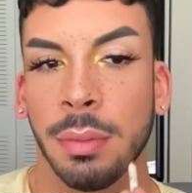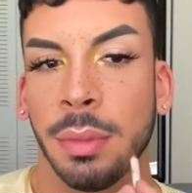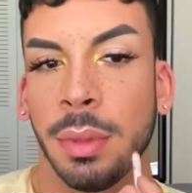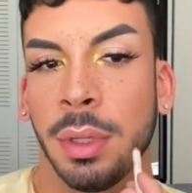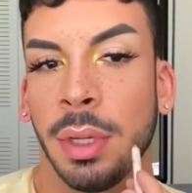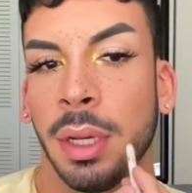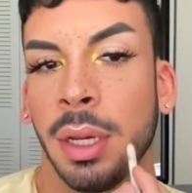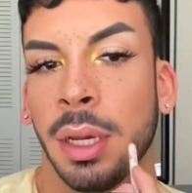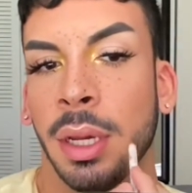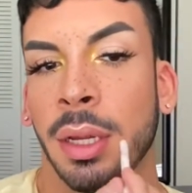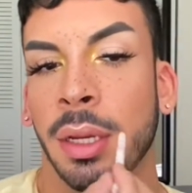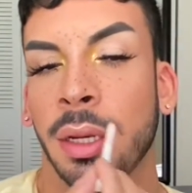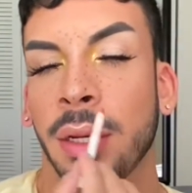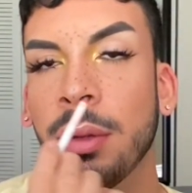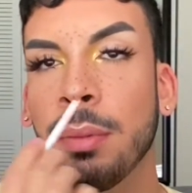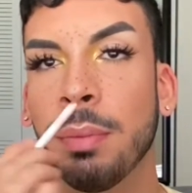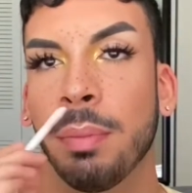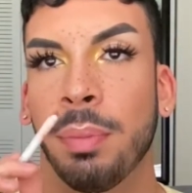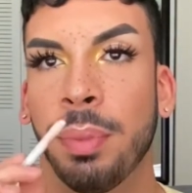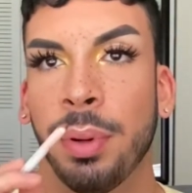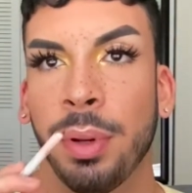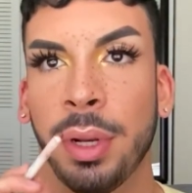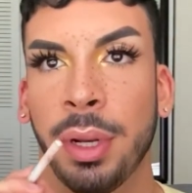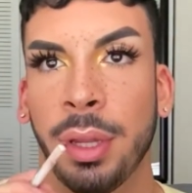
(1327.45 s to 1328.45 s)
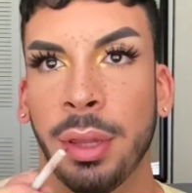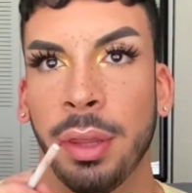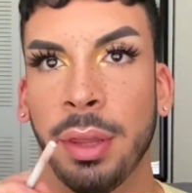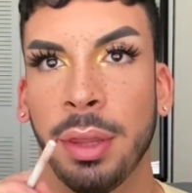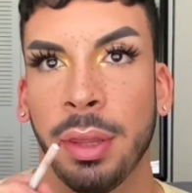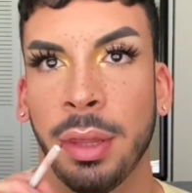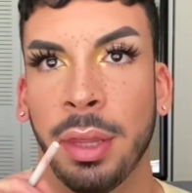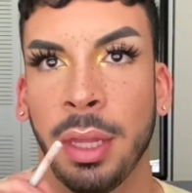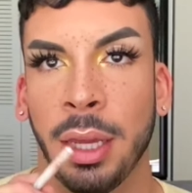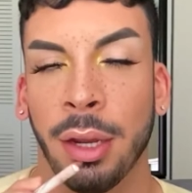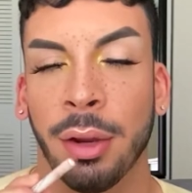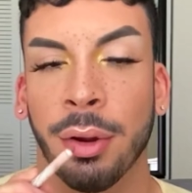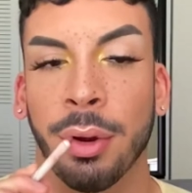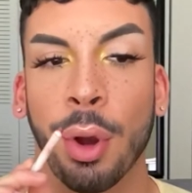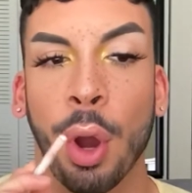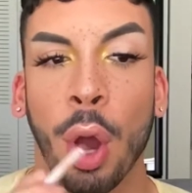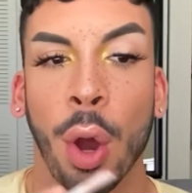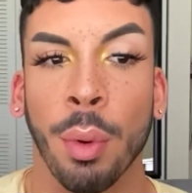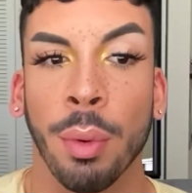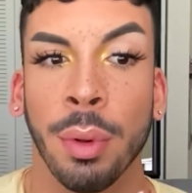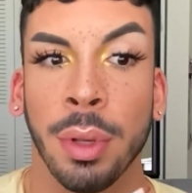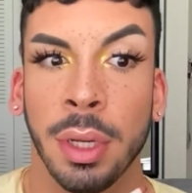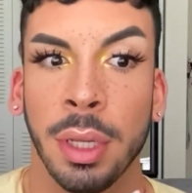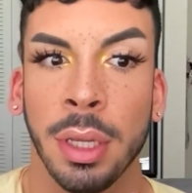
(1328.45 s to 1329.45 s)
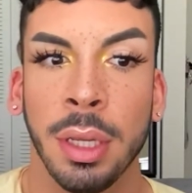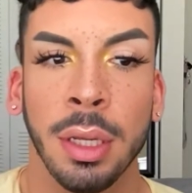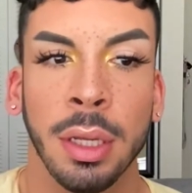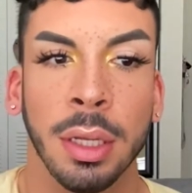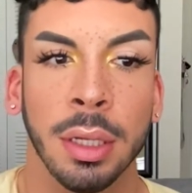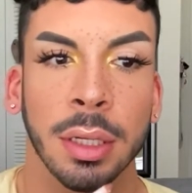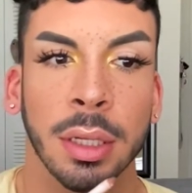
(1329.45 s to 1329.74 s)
and put it there only